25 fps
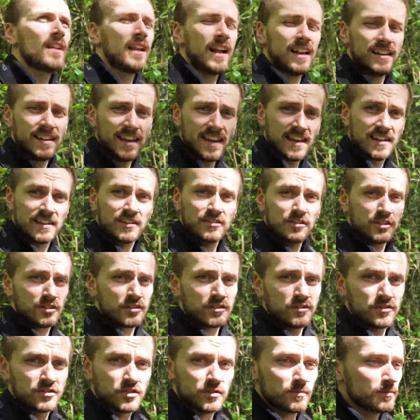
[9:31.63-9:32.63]
and yeah,
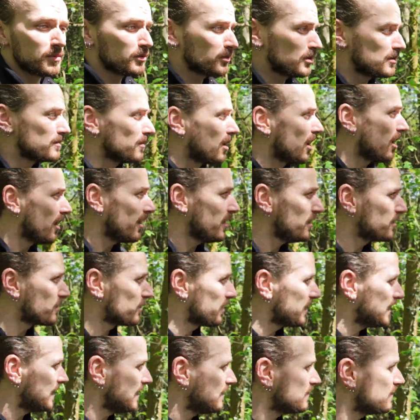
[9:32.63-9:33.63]
just jump between my hides
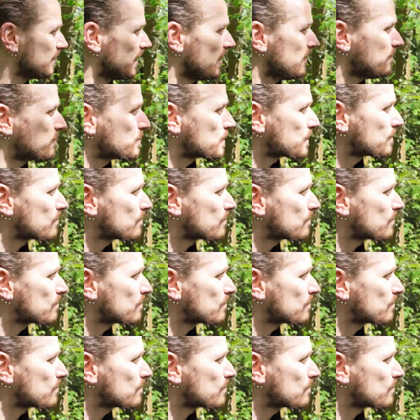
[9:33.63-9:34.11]
really, you know.